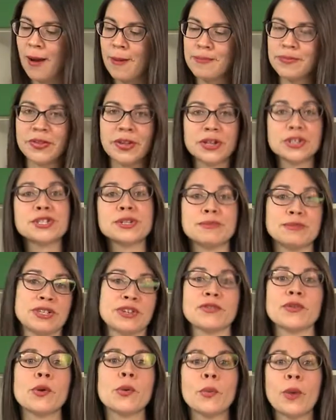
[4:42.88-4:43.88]
There are some
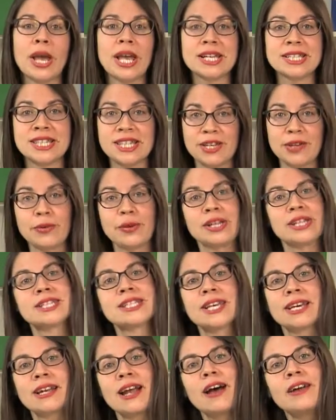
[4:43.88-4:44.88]
different ways that you can
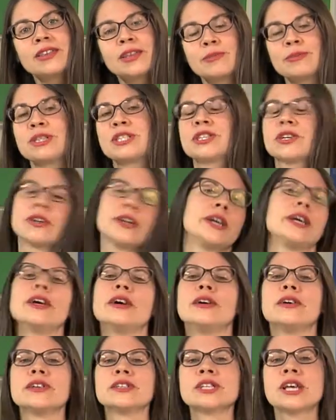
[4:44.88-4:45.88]
set out the
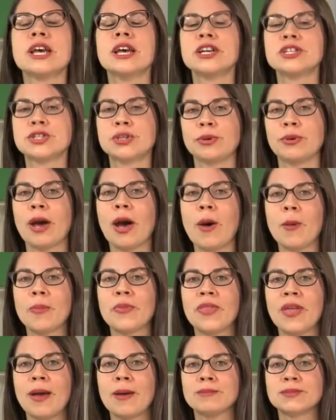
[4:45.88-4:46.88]
materials to help
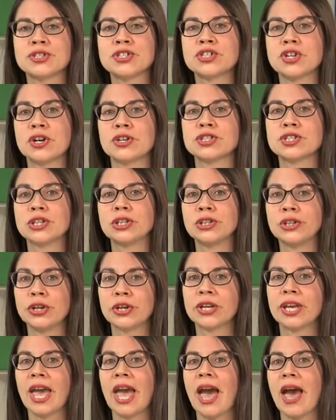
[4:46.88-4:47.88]
them start to
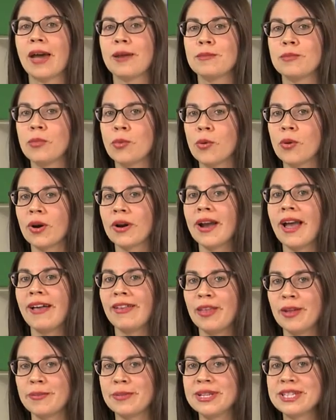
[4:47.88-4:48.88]
look at more
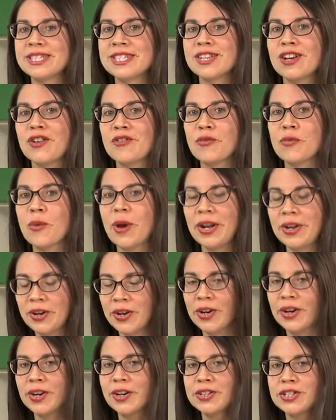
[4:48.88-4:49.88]
elements of what
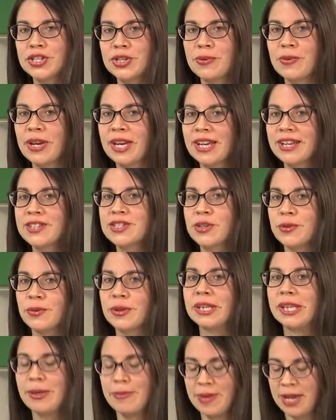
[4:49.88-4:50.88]
you're doing to
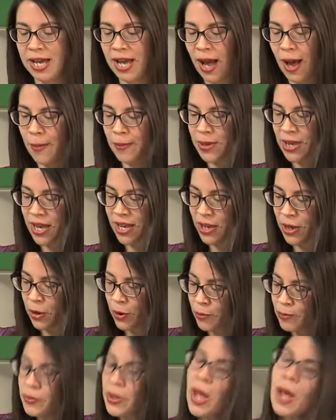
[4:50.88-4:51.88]
really be copying
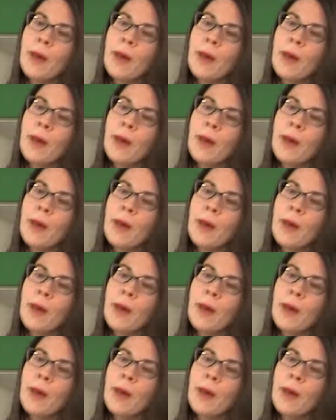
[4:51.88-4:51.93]
you.